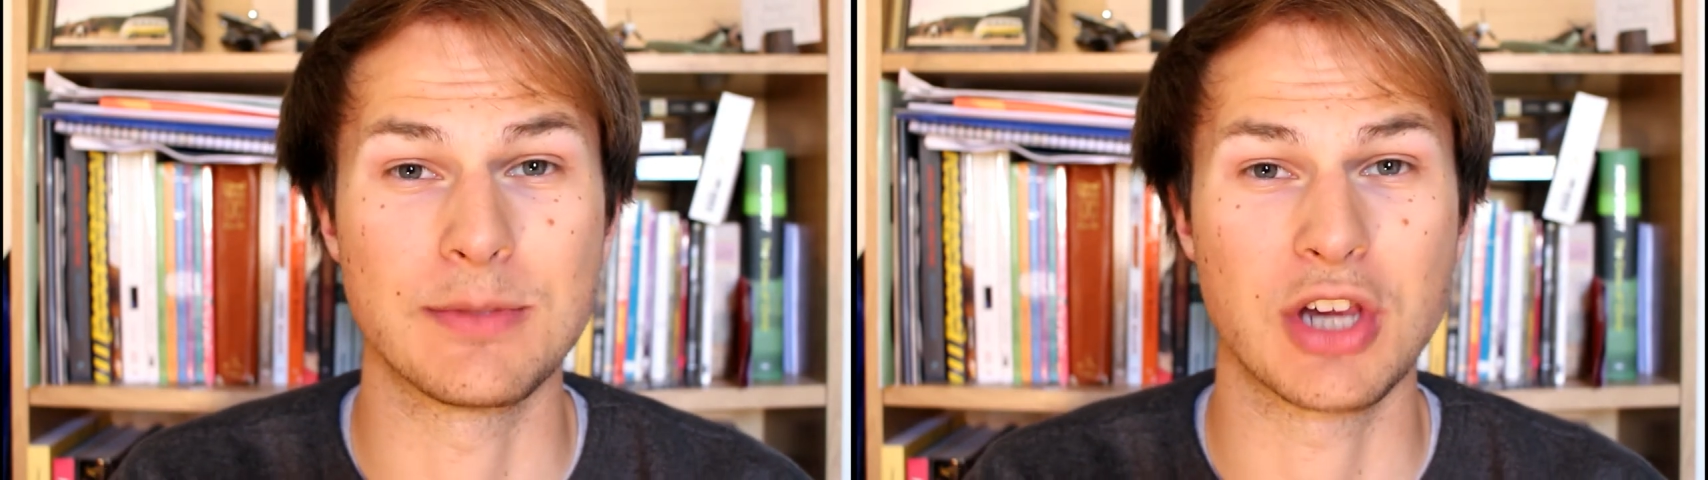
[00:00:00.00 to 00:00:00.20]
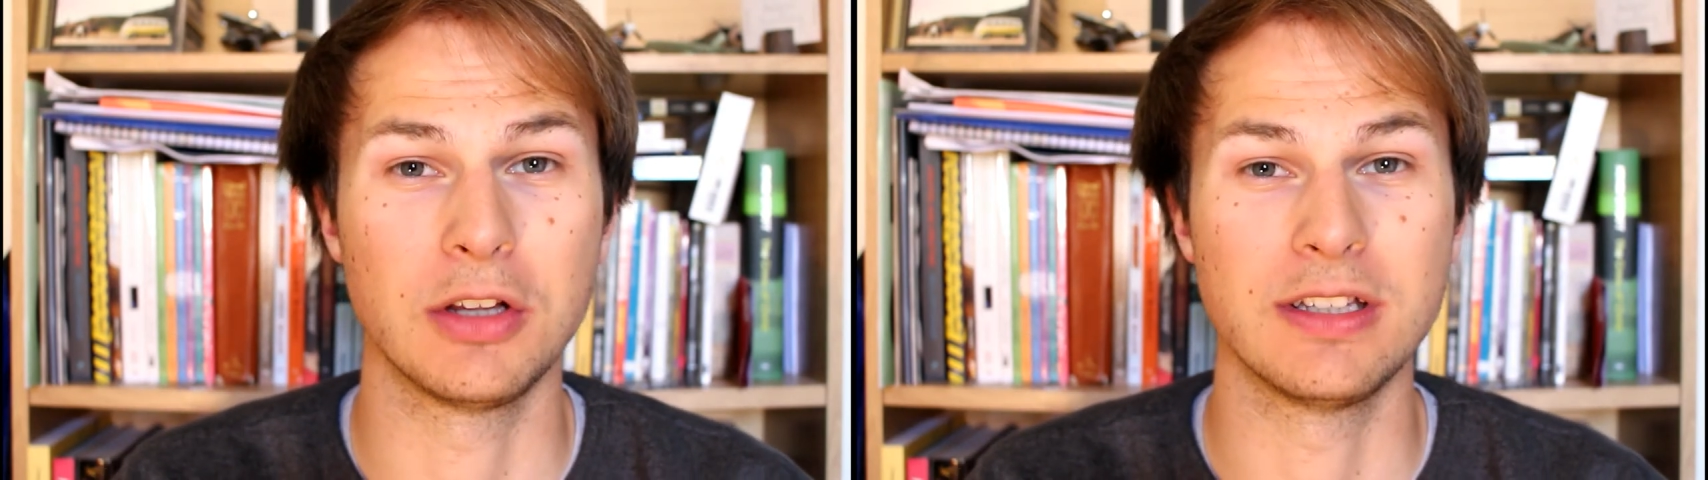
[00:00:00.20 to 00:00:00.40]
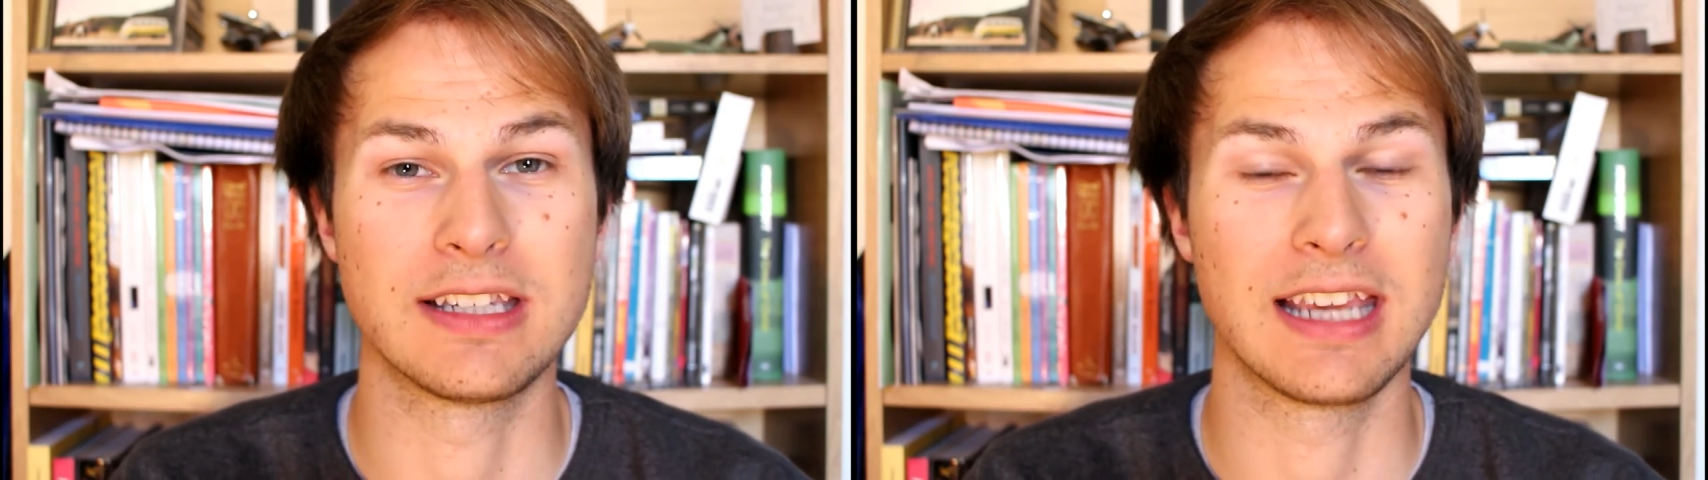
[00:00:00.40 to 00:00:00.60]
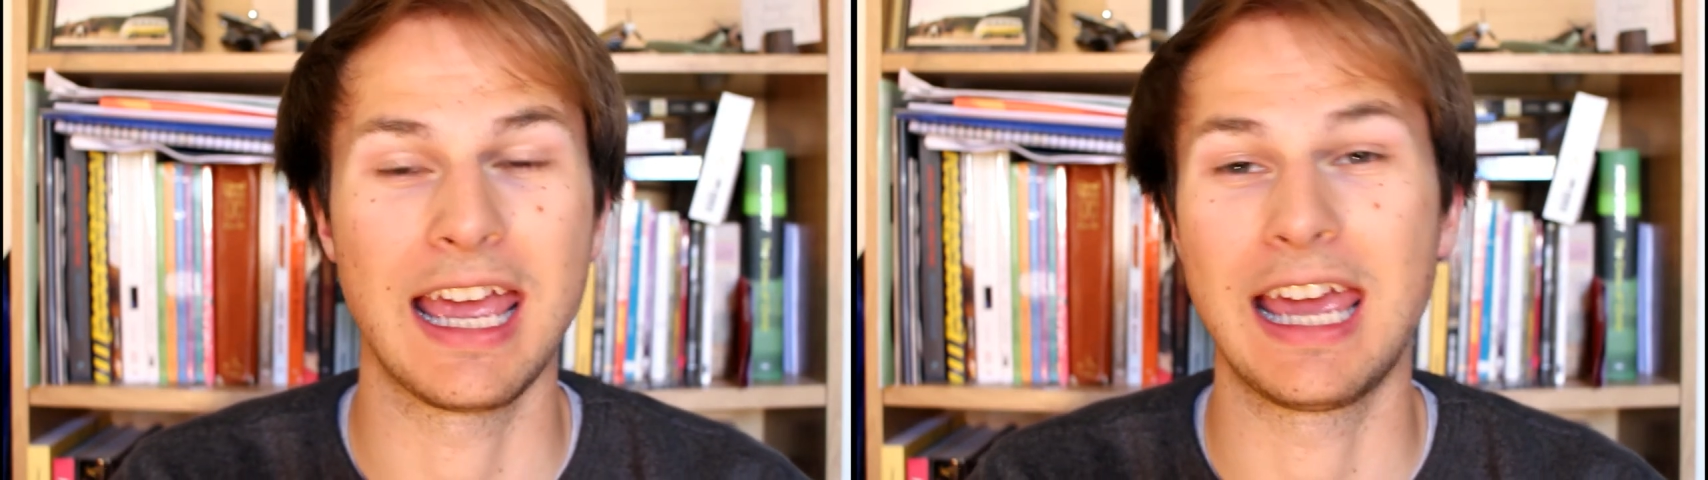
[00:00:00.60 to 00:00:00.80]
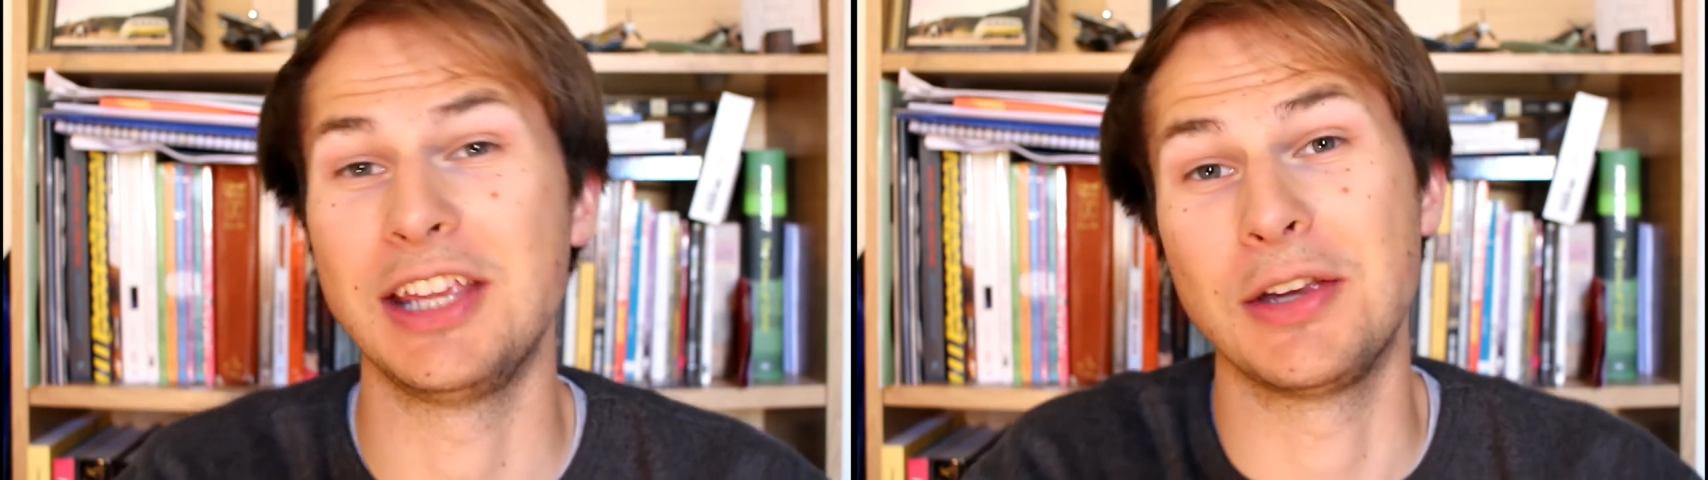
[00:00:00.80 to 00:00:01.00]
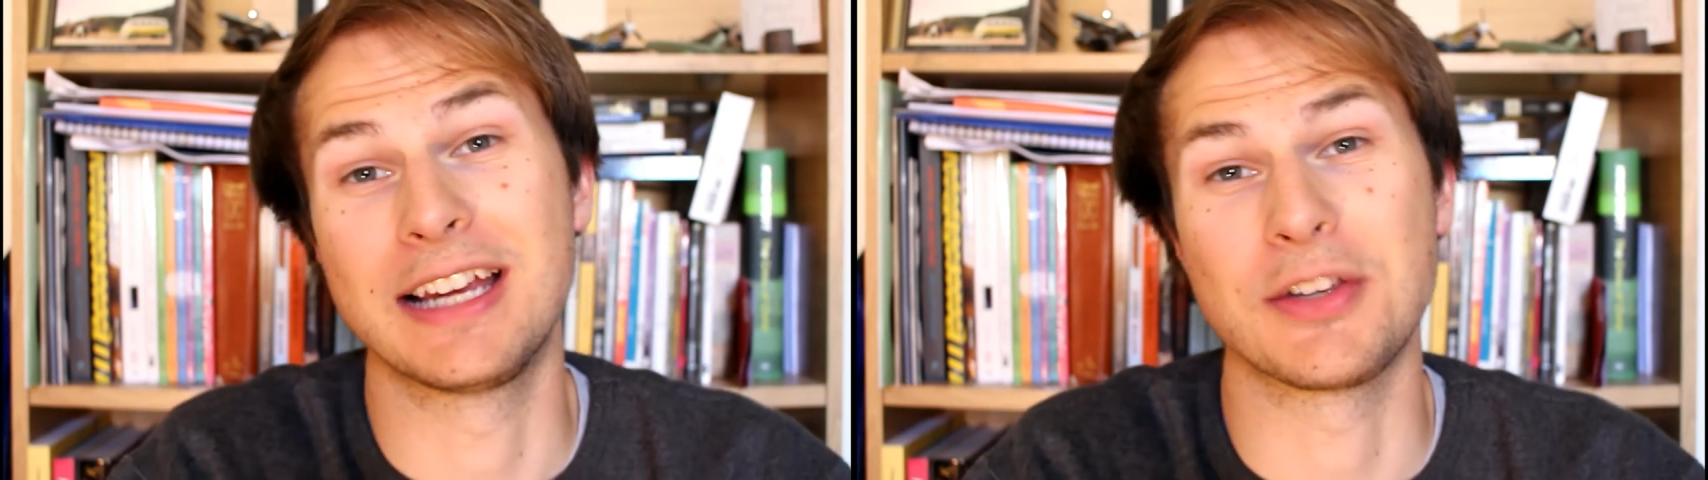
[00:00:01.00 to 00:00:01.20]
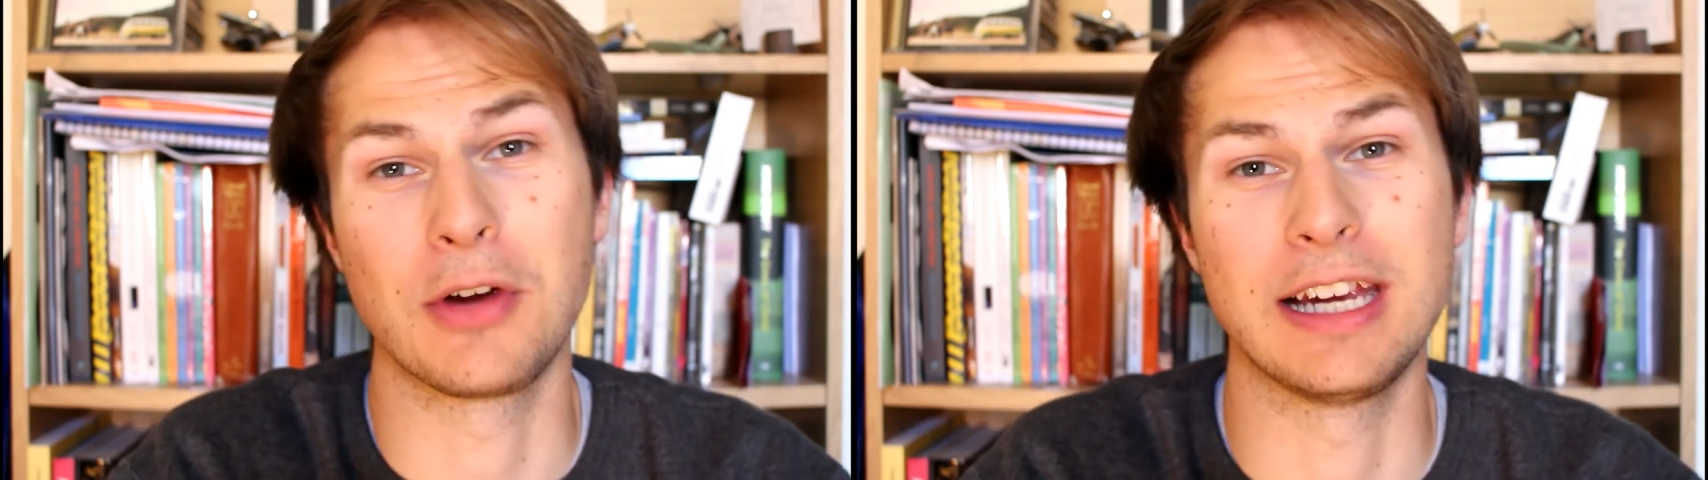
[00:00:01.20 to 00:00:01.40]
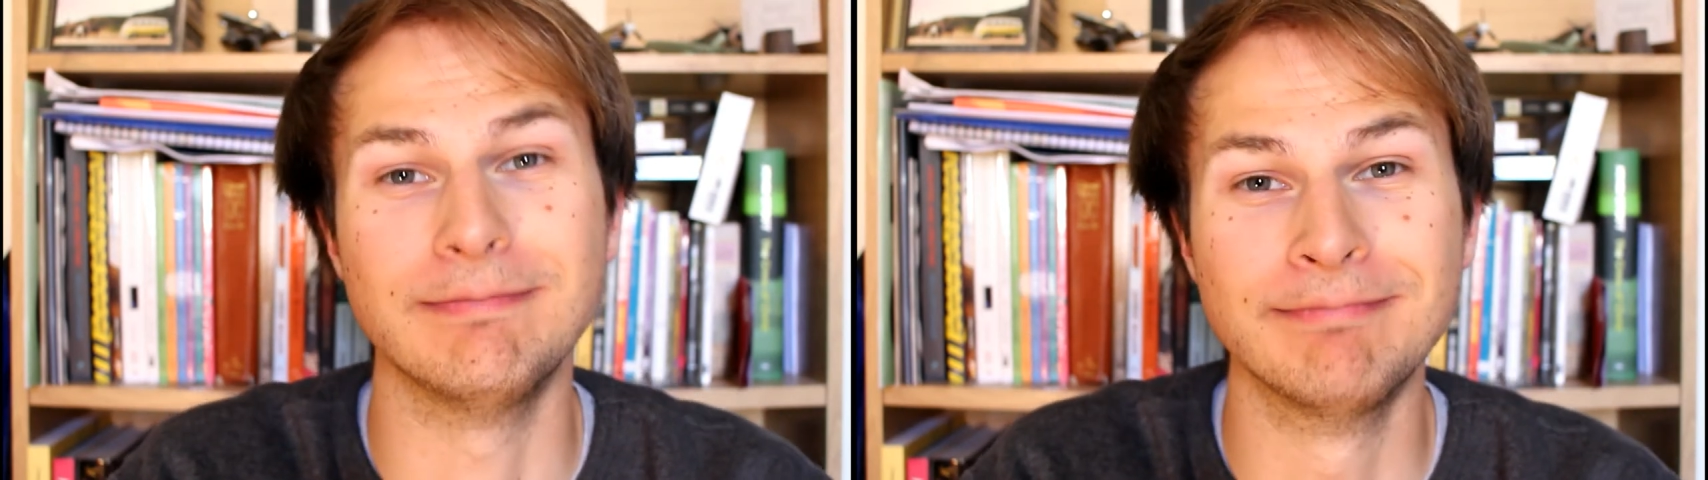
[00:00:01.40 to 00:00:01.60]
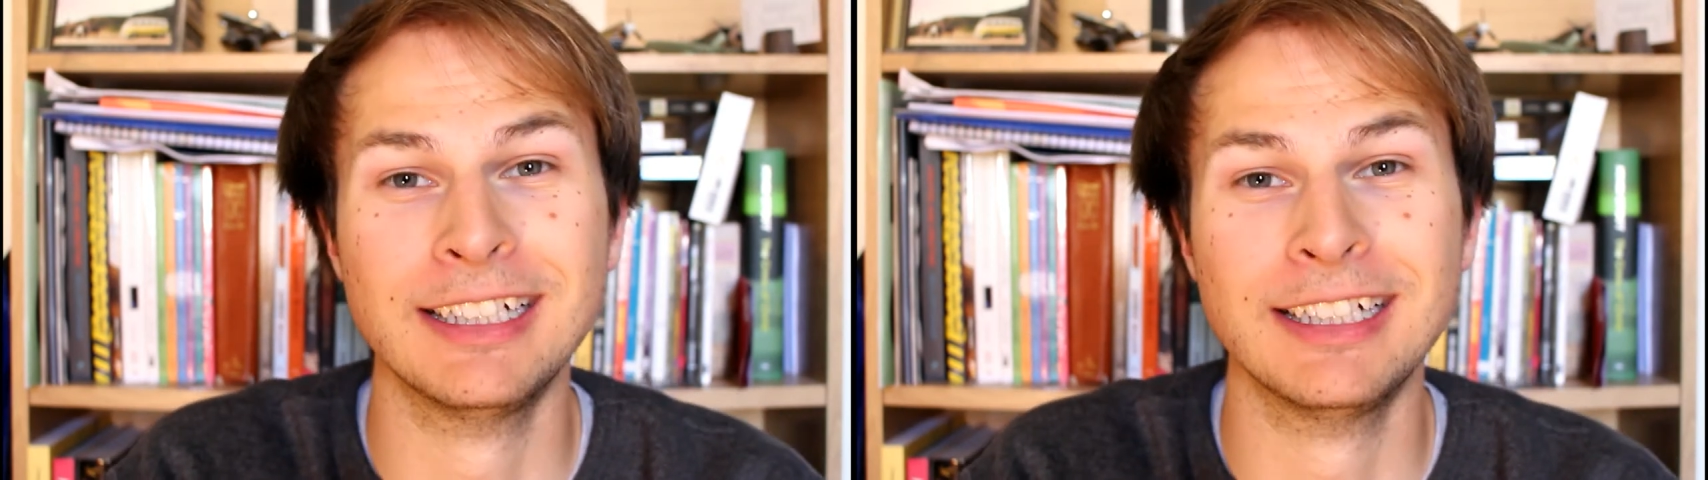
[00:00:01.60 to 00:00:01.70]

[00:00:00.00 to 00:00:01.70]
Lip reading: Scotland, you guys are great,